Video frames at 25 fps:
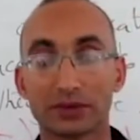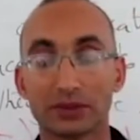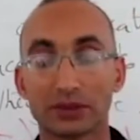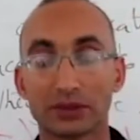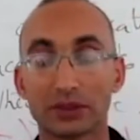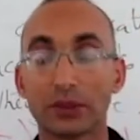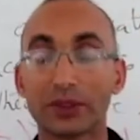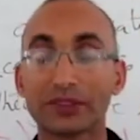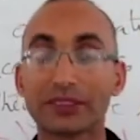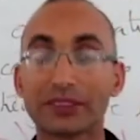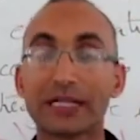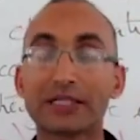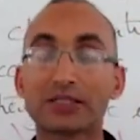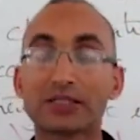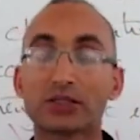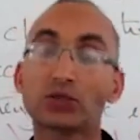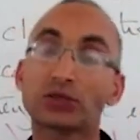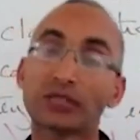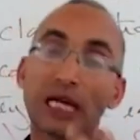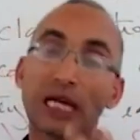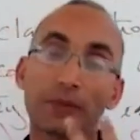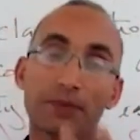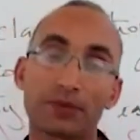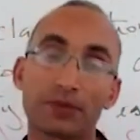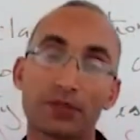So it has two
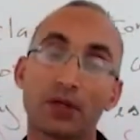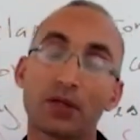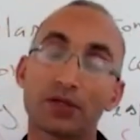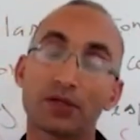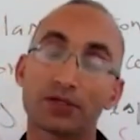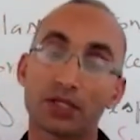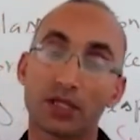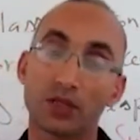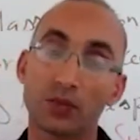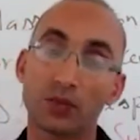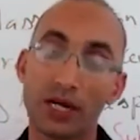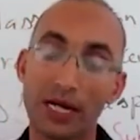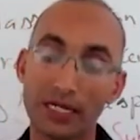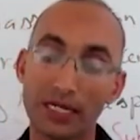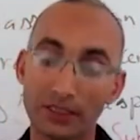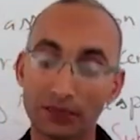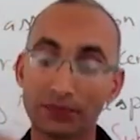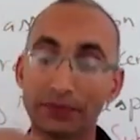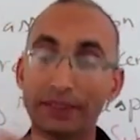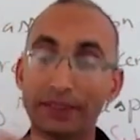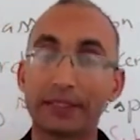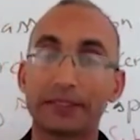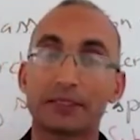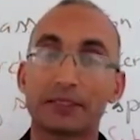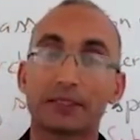types also
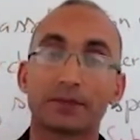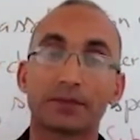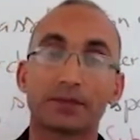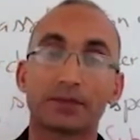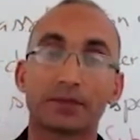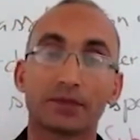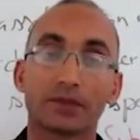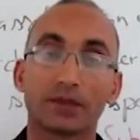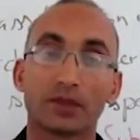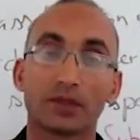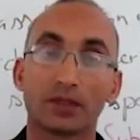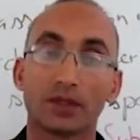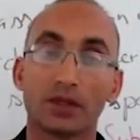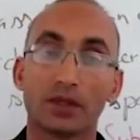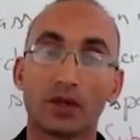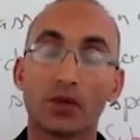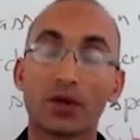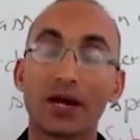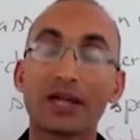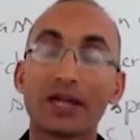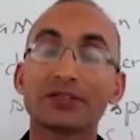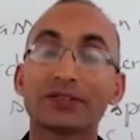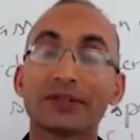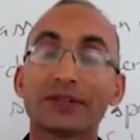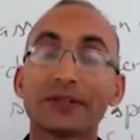under it,
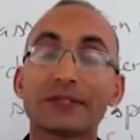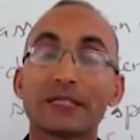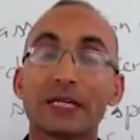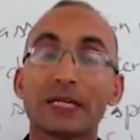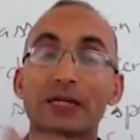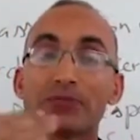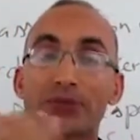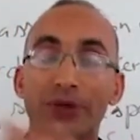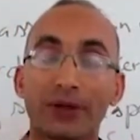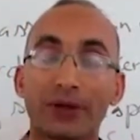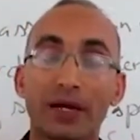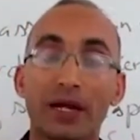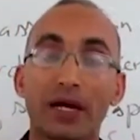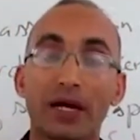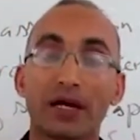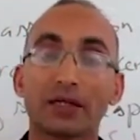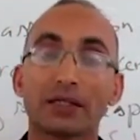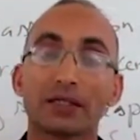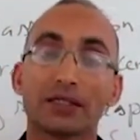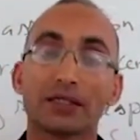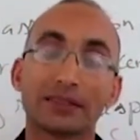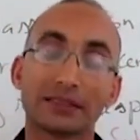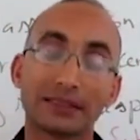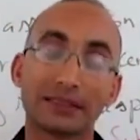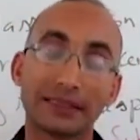or under its
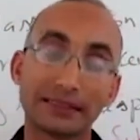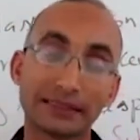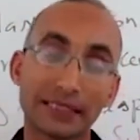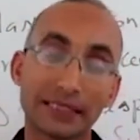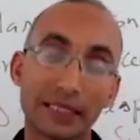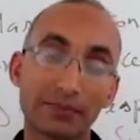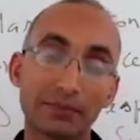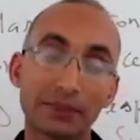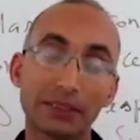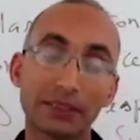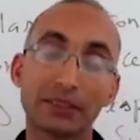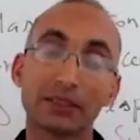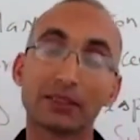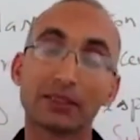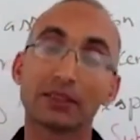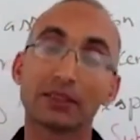umbrella. It can be